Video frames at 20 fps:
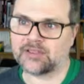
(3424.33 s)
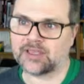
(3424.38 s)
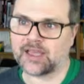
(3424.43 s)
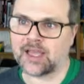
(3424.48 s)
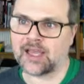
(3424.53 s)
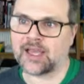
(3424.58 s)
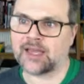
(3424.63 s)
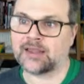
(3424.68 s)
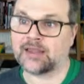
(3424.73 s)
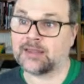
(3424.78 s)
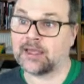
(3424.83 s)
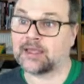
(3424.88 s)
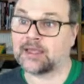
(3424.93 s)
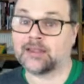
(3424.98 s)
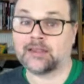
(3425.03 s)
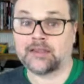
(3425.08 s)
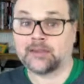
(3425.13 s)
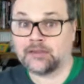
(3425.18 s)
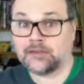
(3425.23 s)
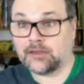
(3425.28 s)
and
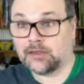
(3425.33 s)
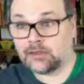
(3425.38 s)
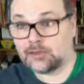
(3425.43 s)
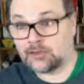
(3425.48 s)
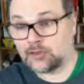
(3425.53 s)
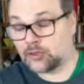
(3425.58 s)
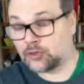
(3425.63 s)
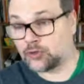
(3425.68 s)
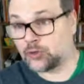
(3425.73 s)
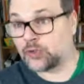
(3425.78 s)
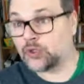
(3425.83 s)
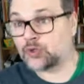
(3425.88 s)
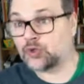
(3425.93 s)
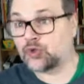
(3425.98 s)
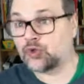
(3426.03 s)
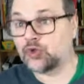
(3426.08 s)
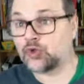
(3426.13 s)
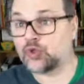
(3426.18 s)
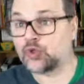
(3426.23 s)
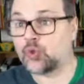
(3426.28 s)
that to
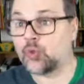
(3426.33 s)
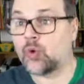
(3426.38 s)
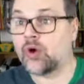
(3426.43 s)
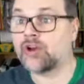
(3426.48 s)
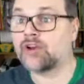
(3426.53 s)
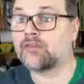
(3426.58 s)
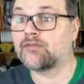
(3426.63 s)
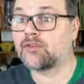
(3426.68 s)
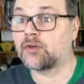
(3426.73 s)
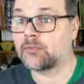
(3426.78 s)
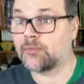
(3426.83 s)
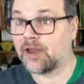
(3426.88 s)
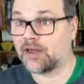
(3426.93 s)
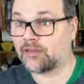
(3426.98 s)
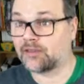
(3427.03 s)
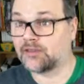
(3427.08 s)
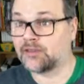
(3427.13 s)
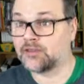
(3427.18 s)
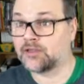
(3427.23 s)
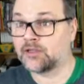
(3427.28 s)
introduce one of the
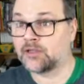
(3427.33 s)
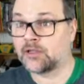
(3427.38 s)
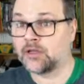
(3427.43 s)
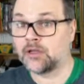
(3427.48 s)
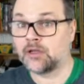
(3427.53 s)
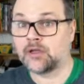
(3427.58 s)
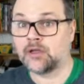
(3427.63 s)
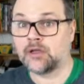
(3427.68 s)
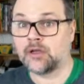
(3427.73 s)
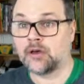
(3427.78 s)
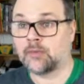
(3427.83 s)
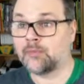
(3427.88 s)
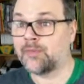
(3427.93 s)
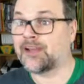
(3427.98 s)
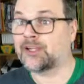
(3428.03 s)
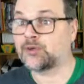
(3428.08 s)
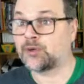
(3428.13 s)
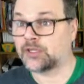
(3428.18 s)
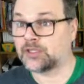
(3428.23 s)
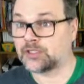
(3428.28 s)
methods,
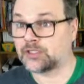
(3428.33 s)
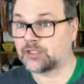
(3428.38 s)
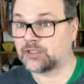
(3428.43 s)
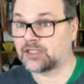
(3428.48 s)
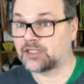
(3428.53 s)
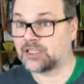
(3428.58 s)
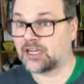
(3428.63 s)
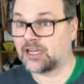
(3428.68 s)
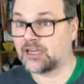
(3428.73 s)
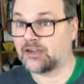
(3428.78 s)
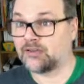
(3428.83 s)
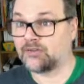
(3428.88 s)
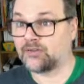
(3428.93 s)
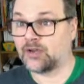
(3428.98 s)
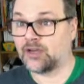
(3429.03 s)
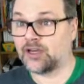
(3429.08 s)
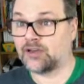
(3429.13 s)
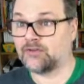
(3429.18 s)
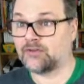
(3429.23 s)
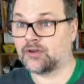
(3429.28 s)
metrics to decide if
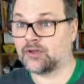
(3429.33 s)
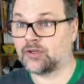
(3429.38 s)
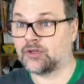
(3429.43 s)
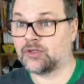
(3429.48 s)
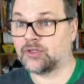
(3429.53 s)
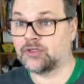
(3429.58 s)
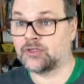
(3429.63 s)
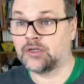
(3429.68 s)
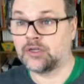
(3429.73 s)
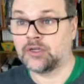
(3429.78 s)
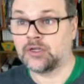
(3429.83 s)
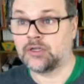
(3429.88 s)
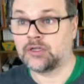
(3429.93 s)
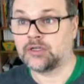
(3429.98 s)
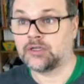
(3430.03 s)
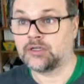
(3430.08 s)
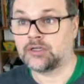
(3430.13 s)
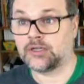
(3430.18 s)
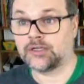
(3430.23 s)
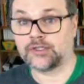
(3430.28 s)
you have a good
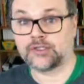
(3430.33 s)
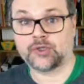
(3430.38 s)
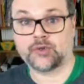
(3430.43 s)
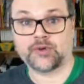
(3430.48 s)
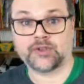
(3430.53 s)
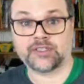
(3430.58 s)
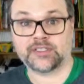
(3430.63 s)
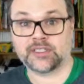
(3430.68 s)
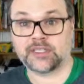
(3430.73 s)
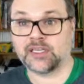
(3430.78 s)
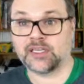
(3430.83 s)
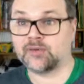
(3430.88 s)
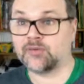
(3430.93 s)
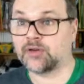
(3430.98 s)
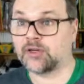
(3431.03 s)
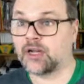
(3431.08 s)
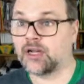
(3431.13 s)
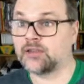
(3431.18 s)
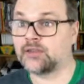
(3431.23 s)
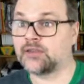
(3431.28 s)
clustering scheme or
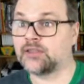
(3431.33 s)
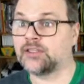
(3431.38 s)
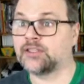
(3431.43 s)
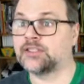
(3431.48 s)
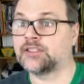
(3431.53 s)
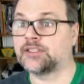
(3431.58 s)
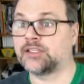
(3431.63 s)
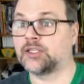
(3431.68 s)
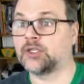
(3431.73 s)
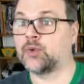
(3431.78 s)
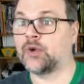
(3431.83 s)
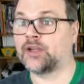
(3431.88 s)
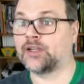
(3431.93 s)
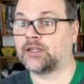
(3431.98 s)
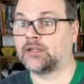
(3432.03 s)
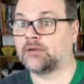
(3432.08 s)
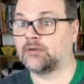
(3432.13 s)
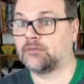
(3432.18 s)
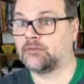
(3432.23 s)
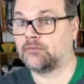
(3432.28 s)
not, the silhouette
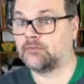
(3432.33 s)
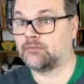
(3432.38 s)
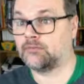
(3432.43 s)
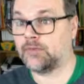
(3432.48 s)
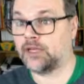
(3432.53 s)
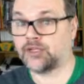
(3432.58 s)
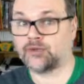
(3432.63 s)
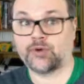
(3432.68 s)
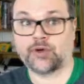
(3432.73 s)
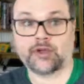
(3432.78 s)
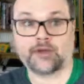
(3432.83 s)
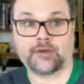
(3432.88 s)
metric.